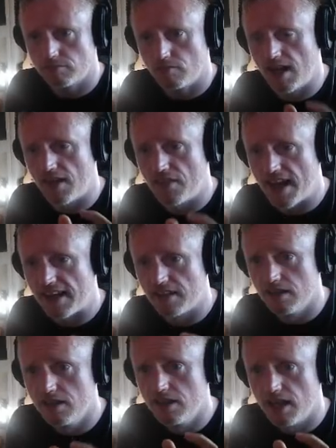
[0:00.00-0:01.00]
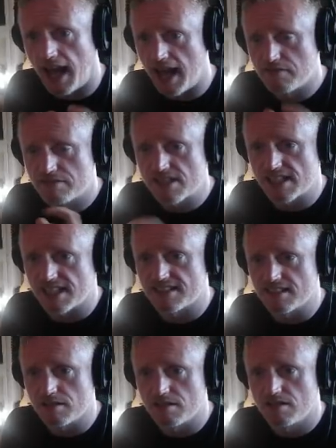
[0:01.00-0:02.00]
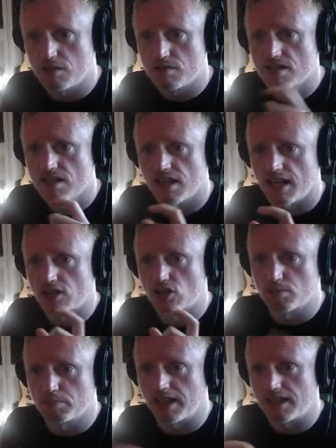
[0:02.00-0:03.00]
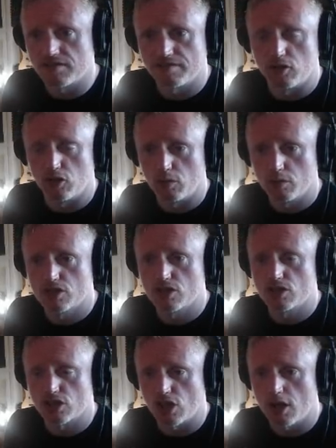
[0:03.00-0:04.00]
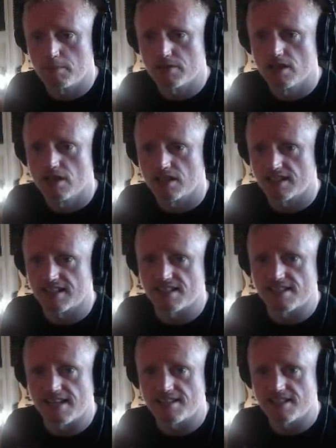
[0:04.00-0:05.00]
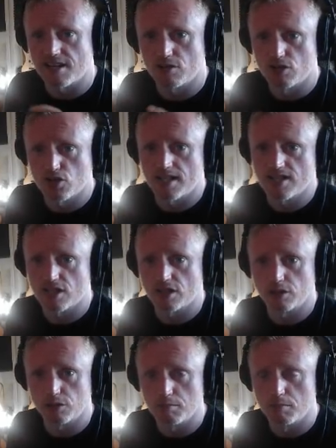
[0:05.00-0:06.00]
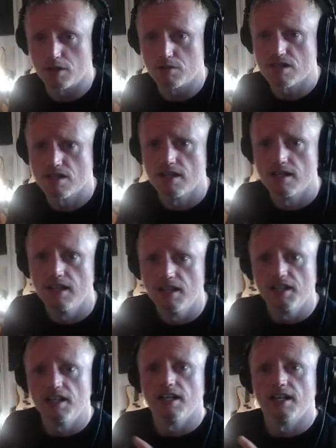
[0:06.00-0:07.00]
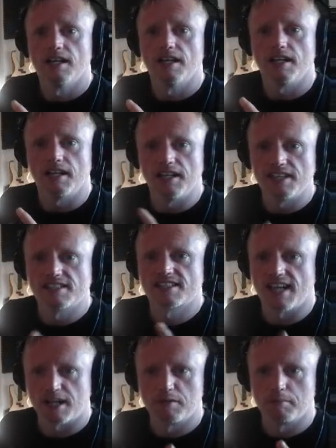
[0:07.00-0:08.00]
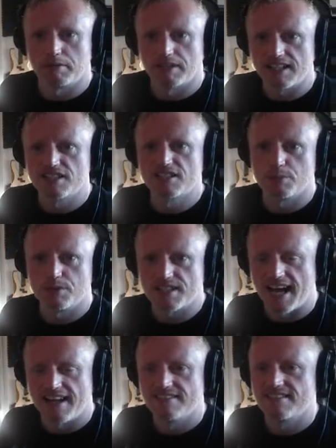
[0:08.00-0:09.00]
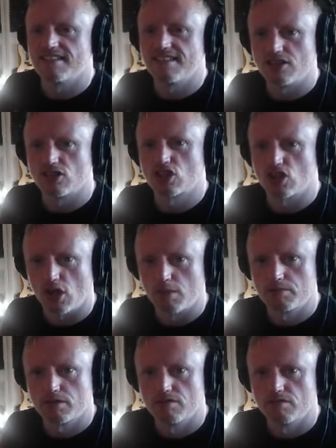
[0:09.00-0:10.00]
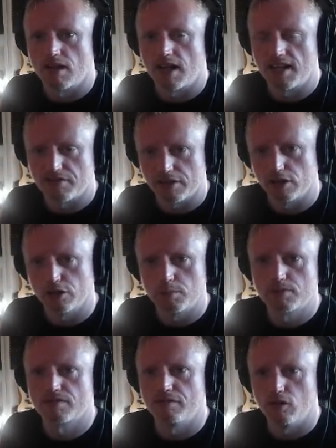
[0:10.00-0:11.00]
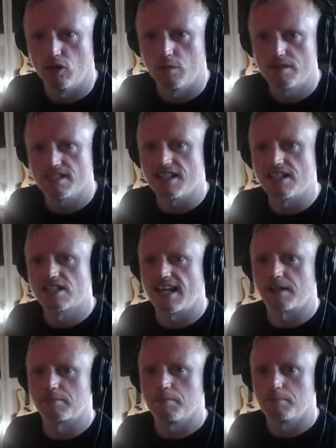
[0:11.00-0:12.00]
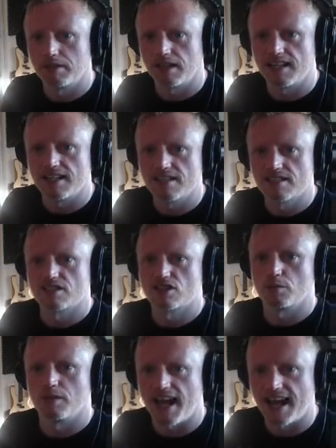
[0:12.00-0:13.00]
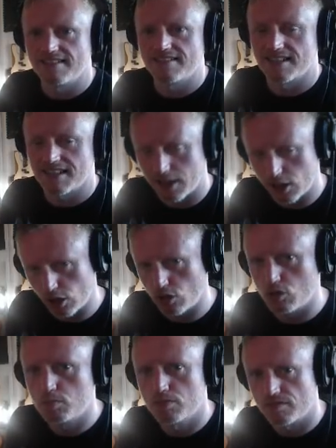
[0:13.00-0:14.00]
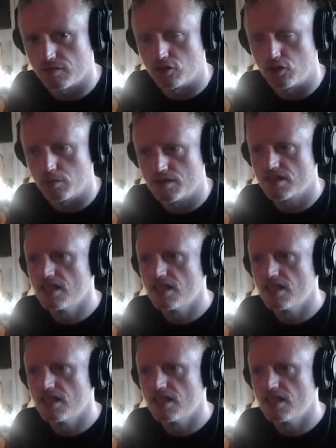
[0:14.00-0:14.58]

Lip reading: and then every 16th note it just plays forwards and stops, because as it says here on transient loop mode, each segment plays to its end and then stops. And if it loops forward, each segment plays to an end and then loops forward.